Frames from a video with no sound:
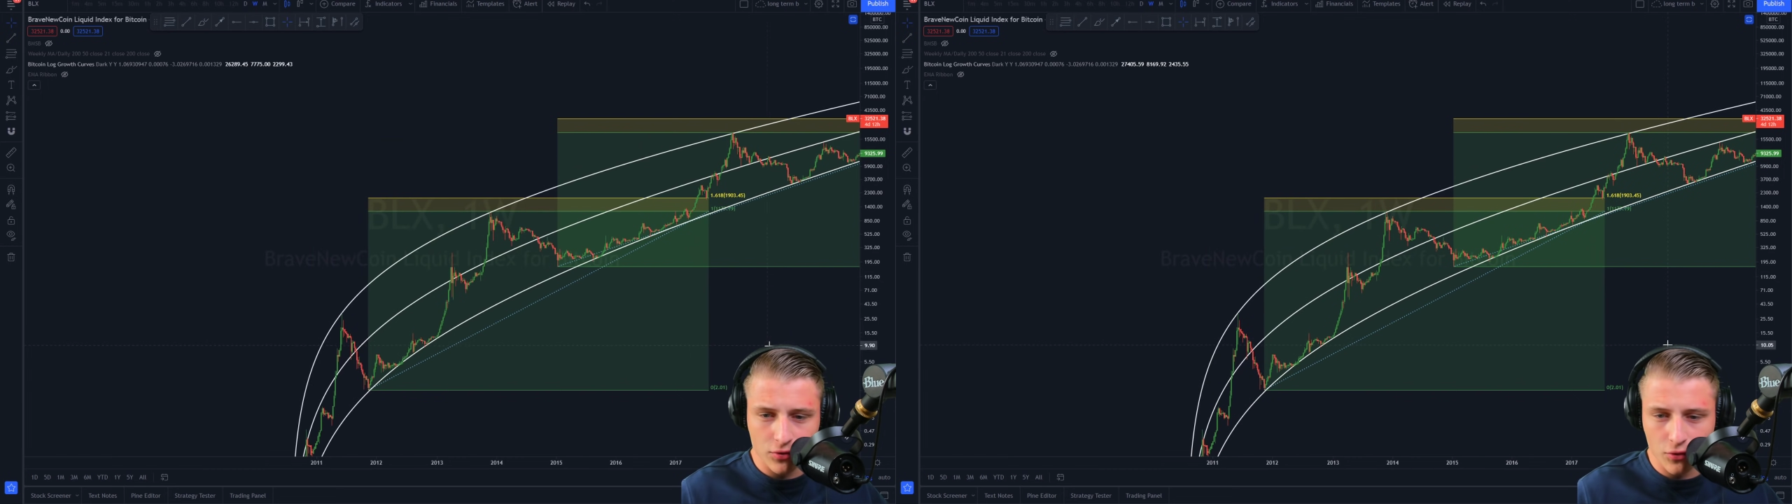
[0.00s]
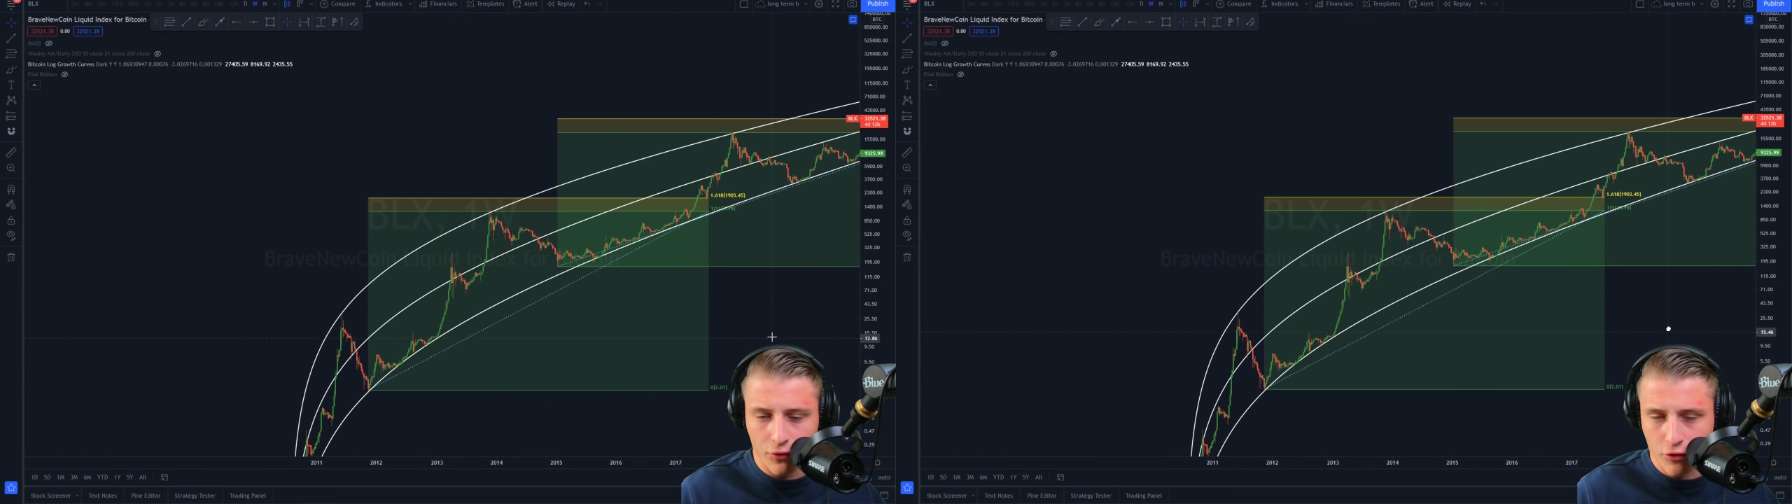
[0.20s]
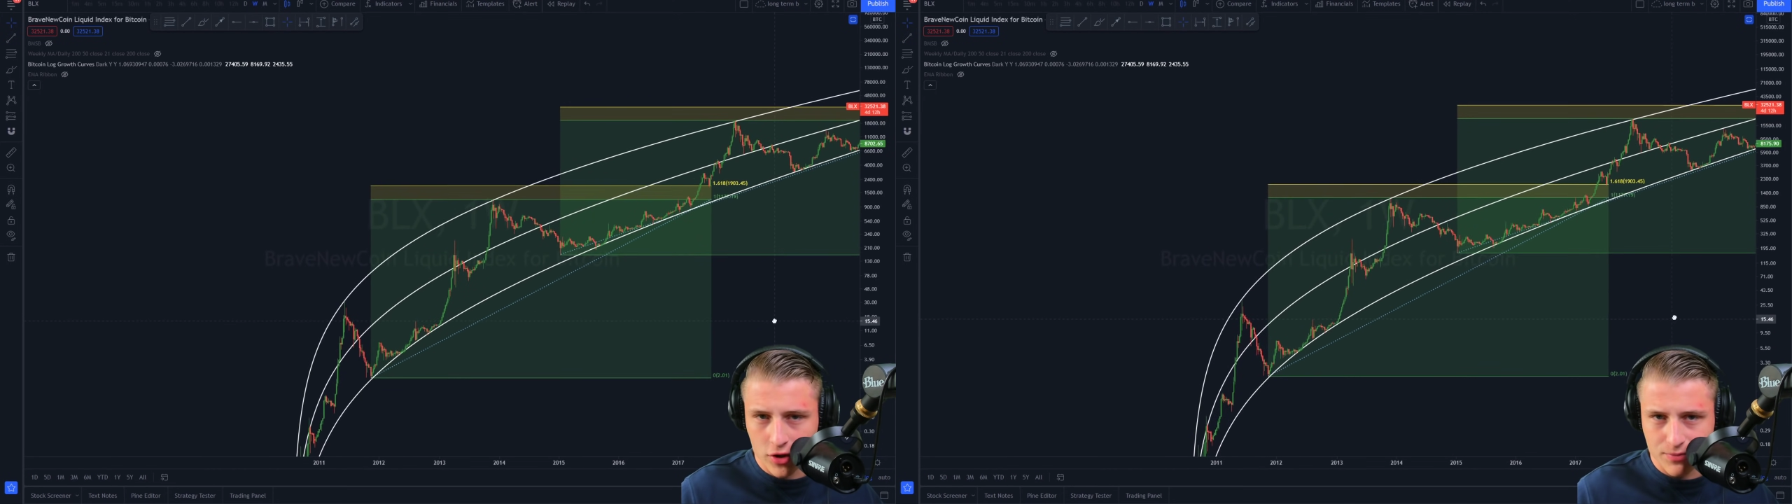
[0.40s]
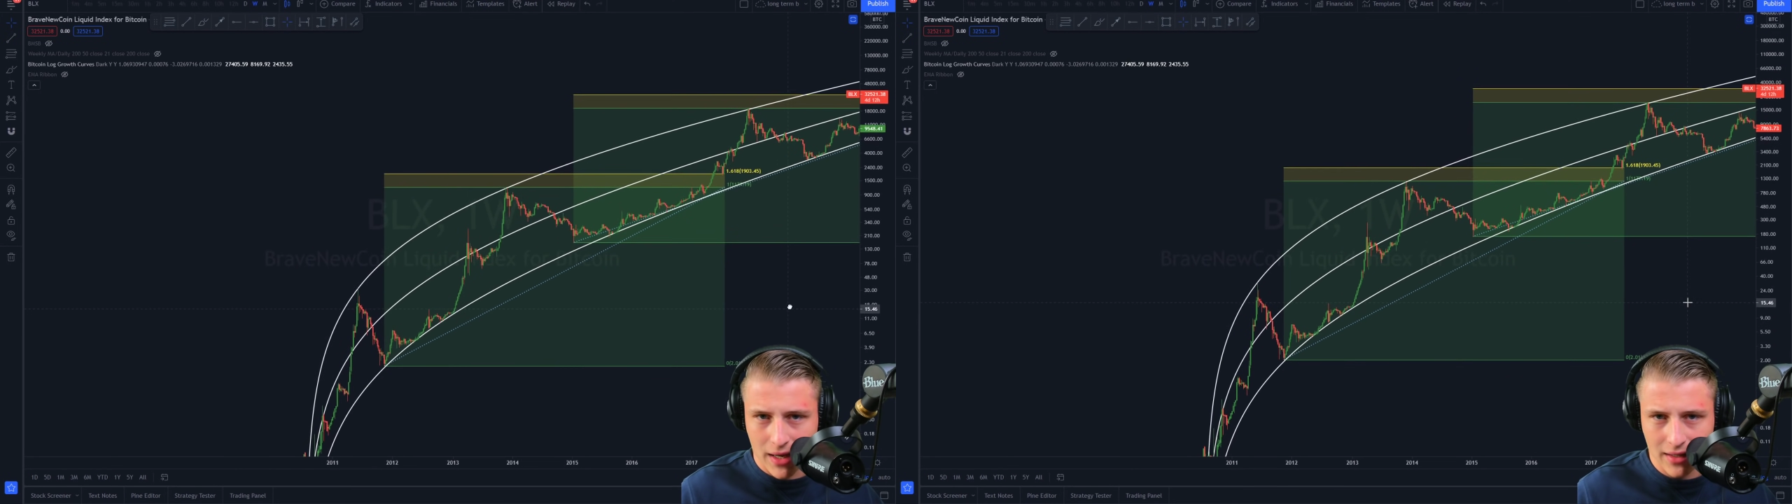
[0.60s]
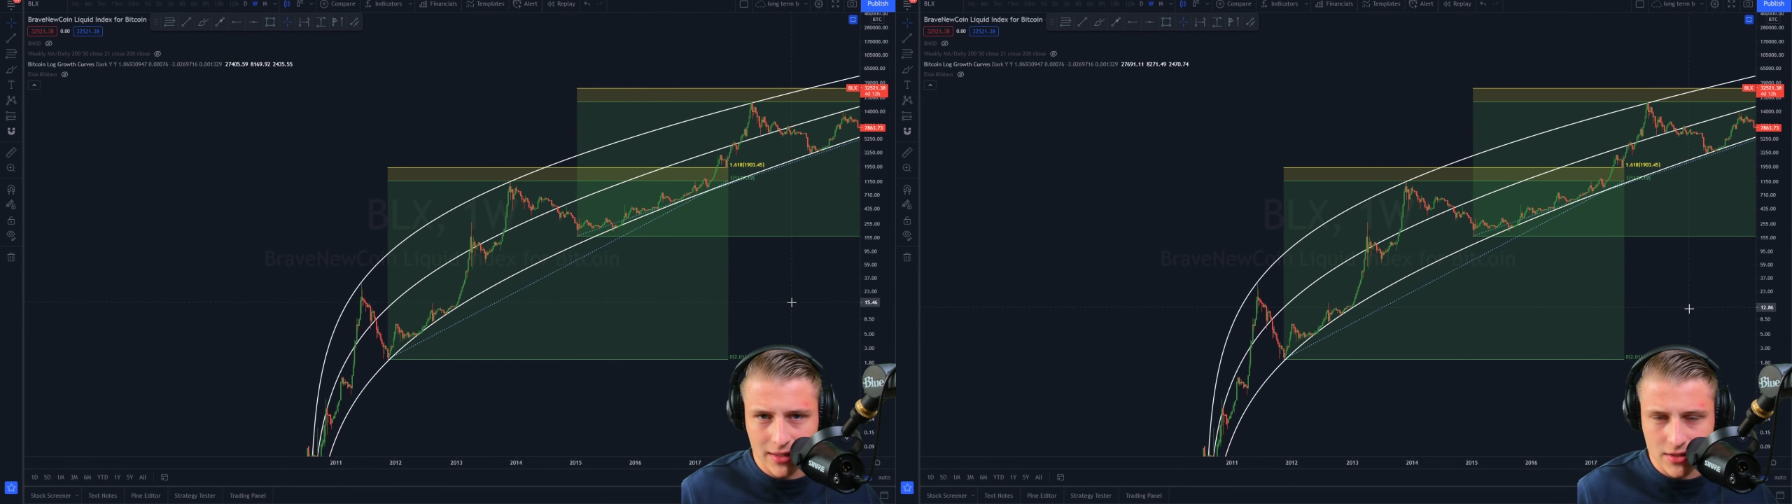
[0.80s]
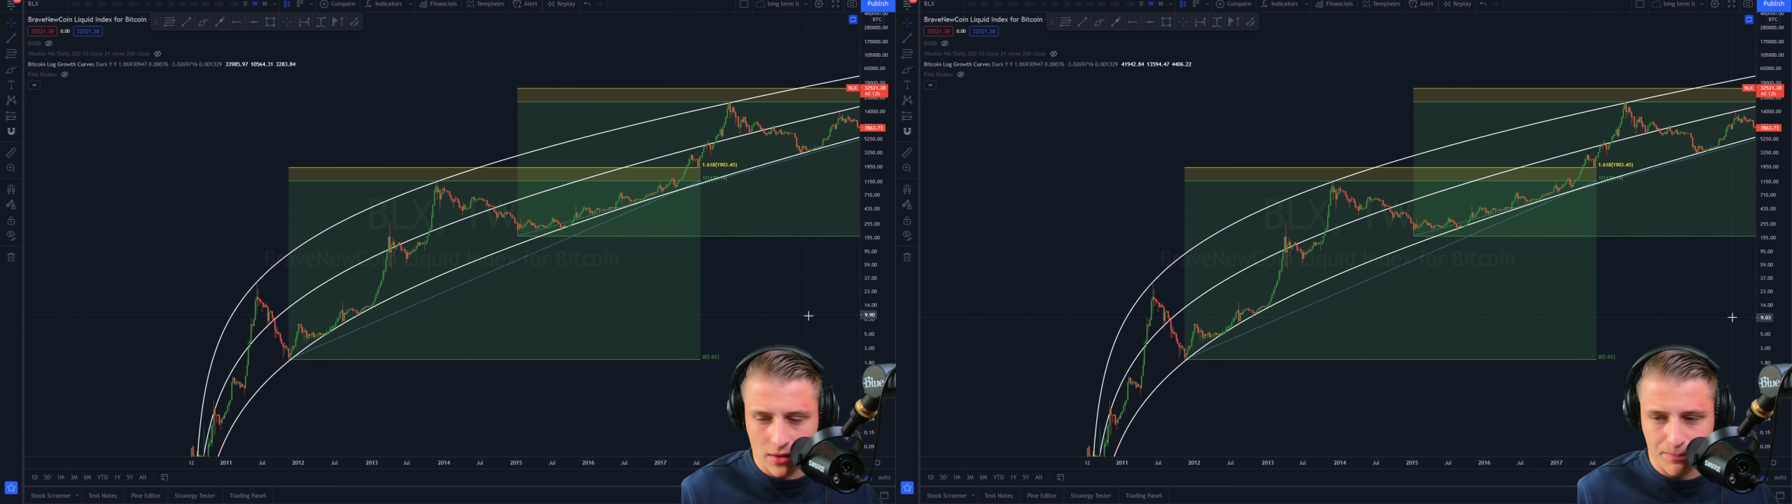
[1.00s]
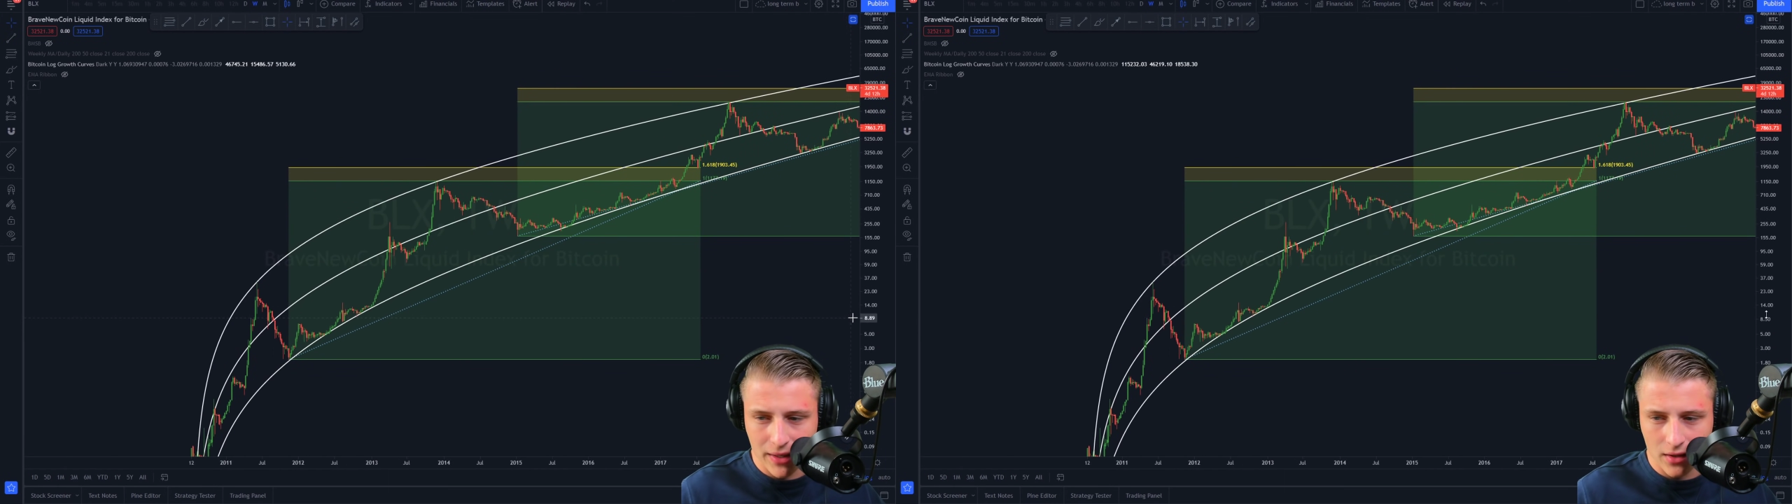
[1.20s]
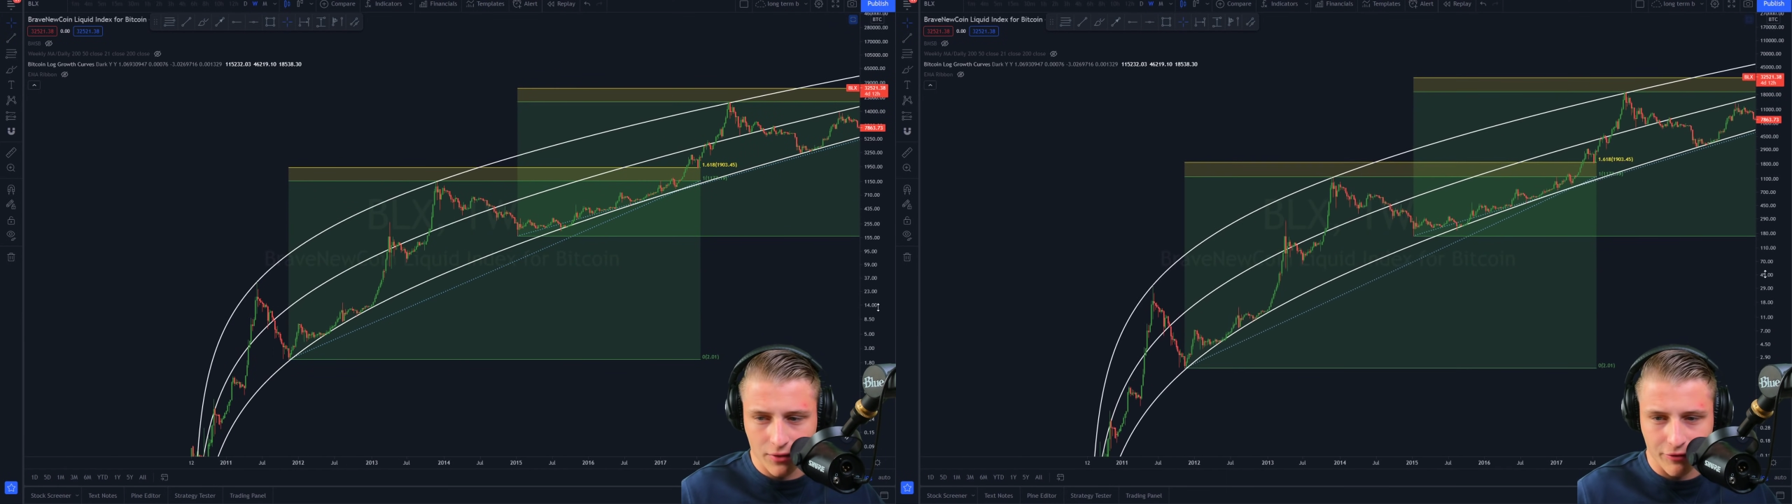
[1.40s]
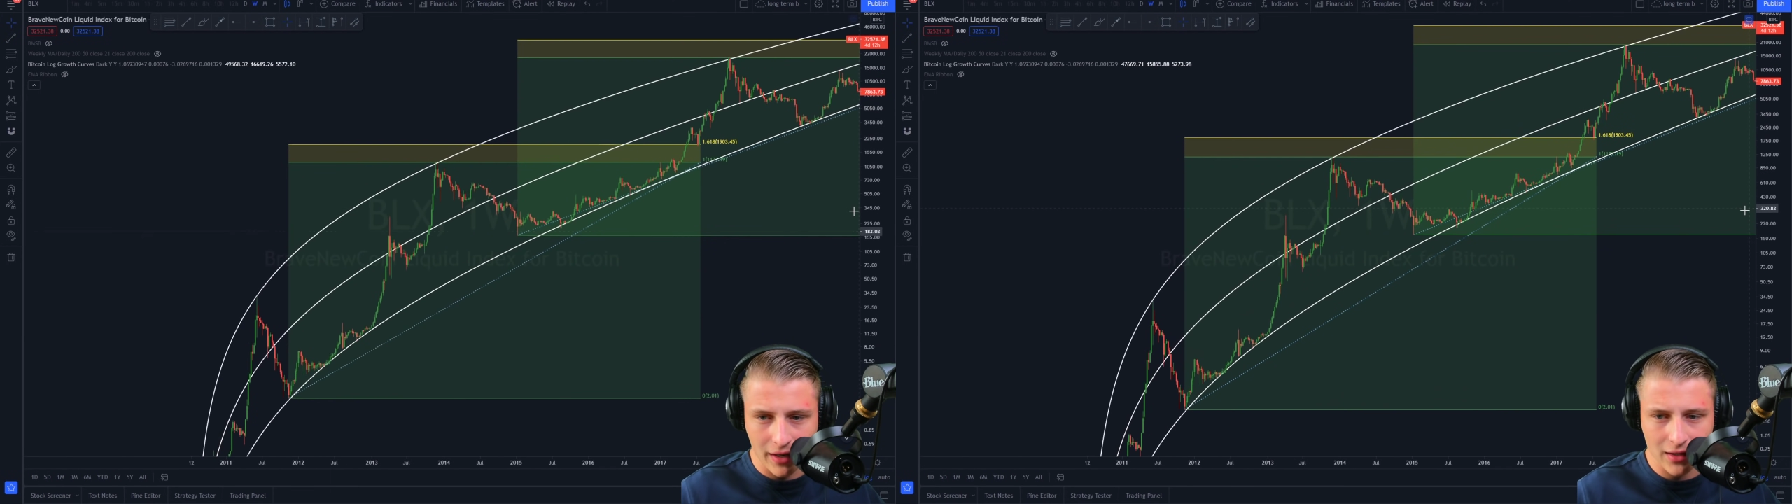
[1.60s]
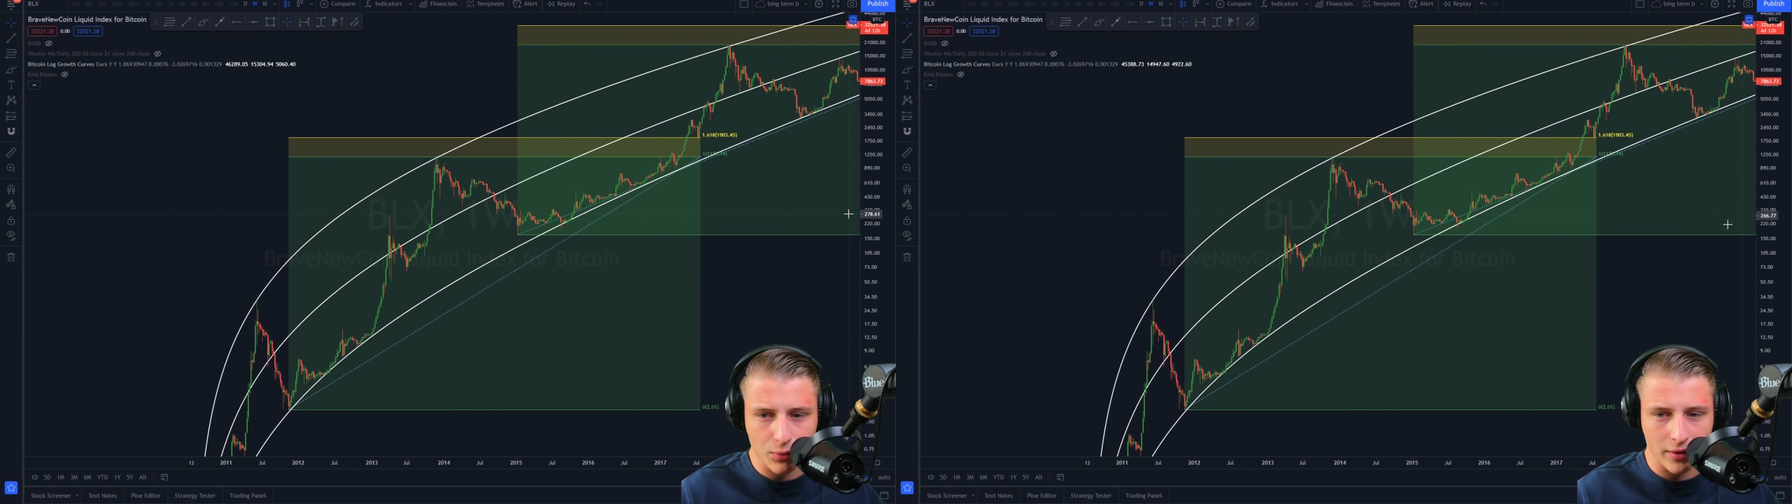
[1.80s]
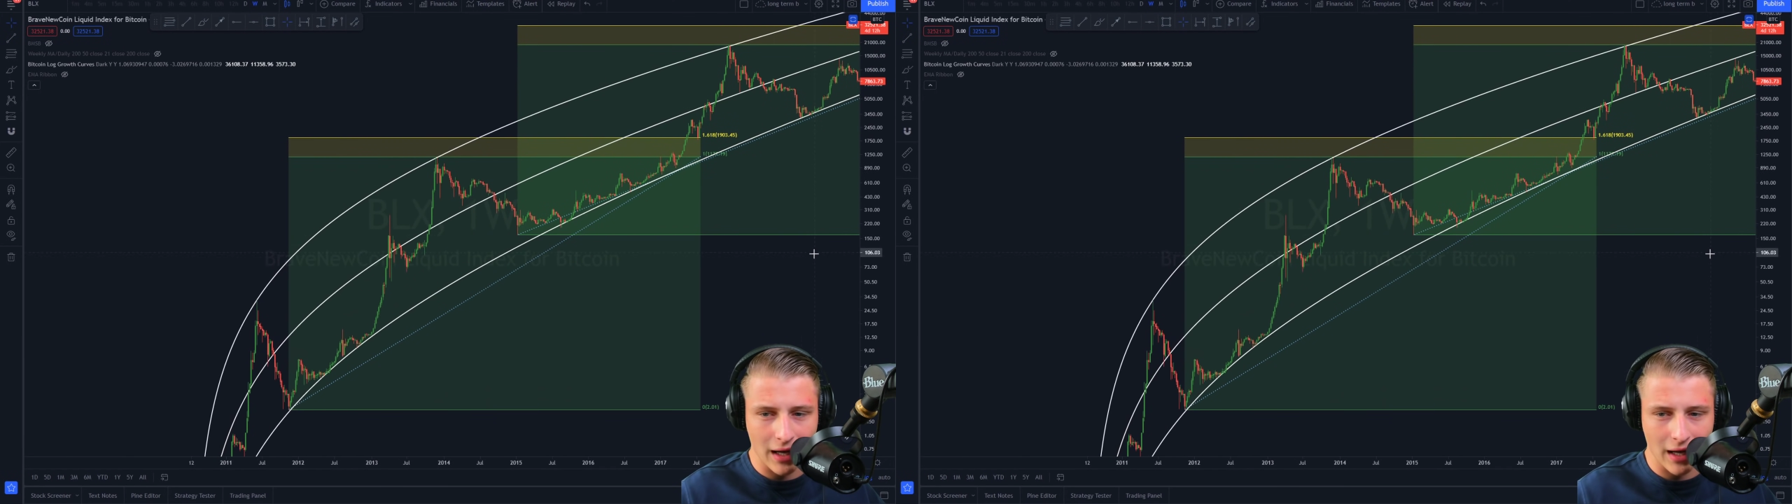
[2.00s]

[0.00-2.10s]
to of course make this opinion a valid one,